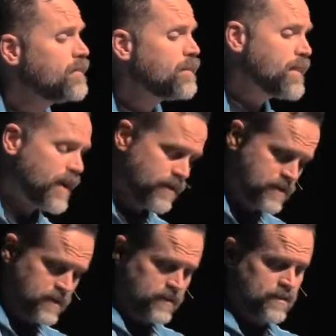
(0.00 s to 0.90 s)
by
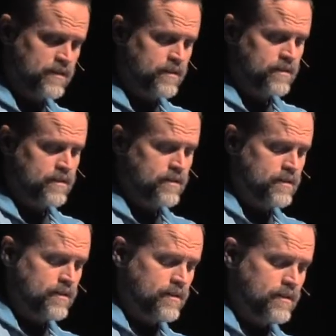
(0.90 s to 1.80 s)
parents,
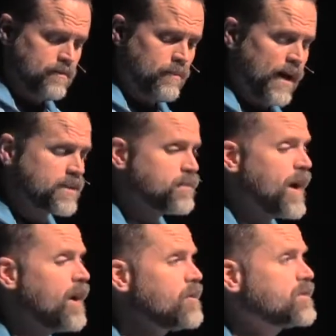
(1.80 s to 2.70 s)
by a
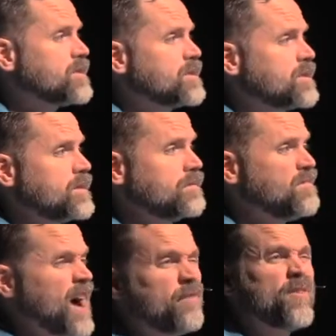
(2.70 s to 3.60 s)
spouse,
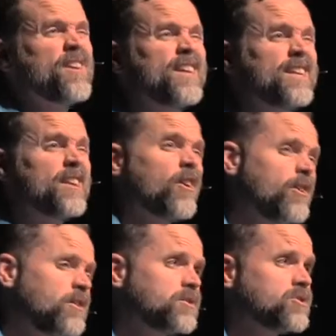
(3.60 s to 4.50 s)
by a friend. It
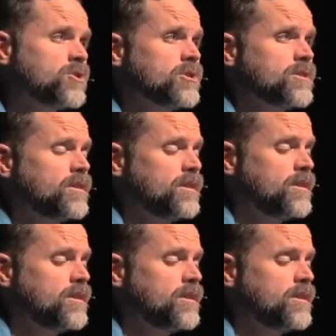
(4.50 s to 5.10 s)
hurts.